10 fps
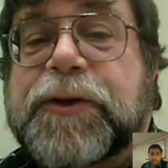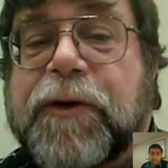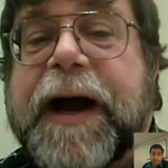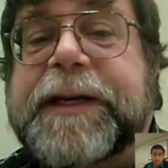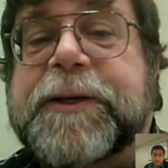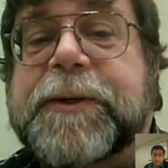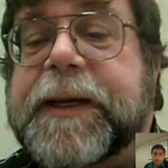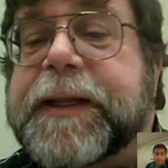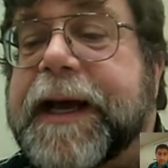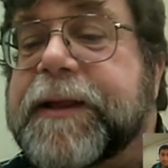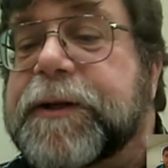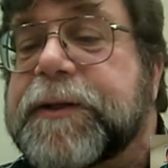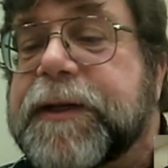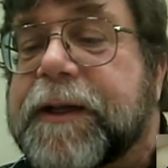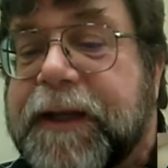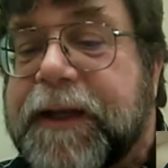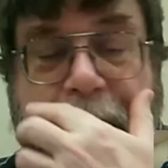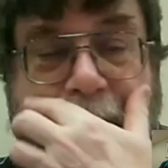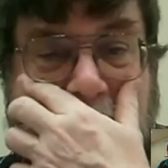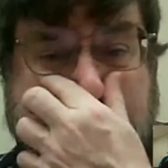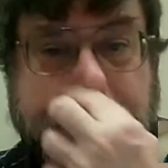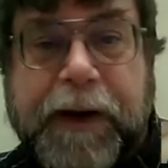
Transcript: try doing that. There's a little problem,